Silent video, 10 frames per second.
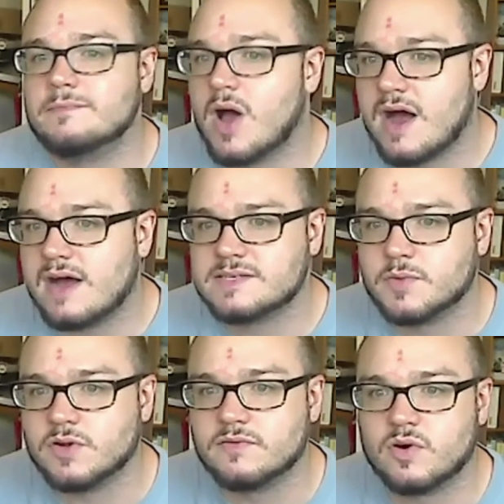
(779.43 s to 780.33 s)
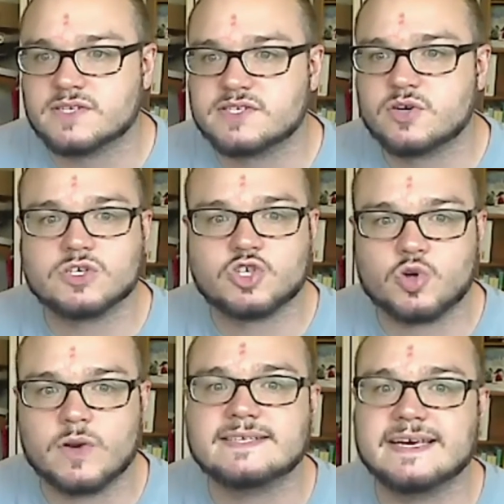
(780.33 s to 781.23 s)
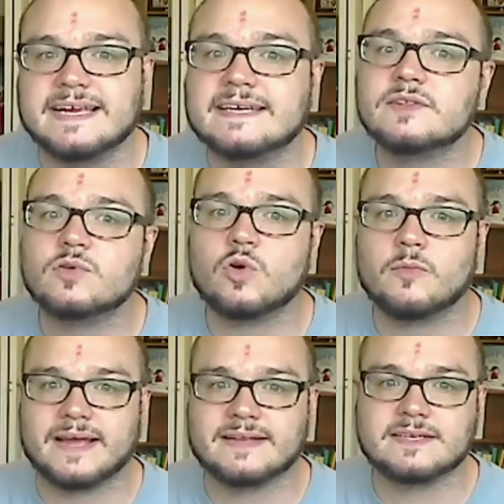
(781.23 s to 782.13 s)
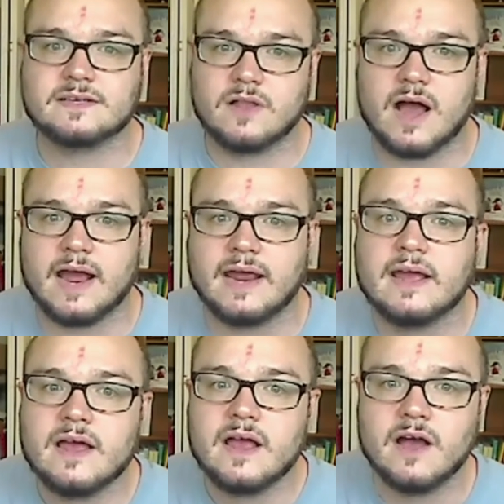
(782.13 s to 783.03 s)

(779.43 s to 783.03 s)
possible for us to retreat into the romantic lie of